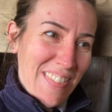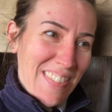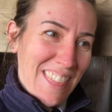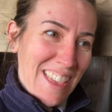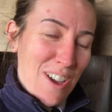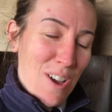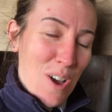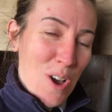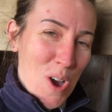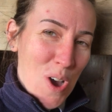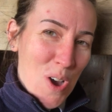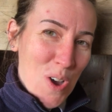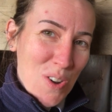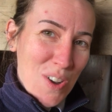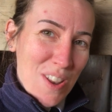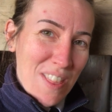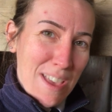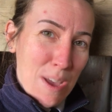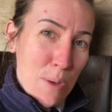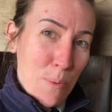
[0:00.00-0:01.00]
They are
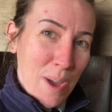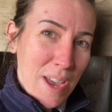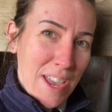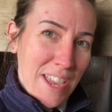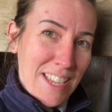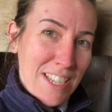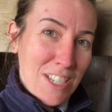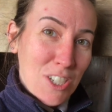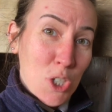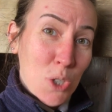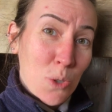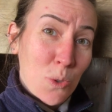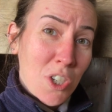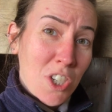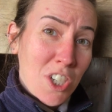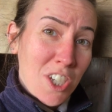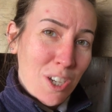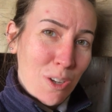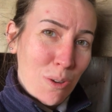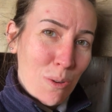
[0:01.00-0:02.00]
on their way to a
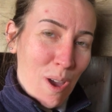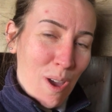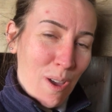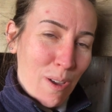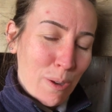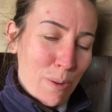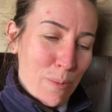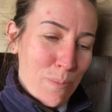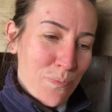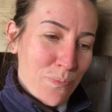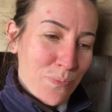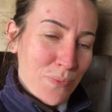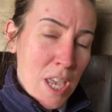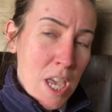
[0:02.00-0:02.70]
new home.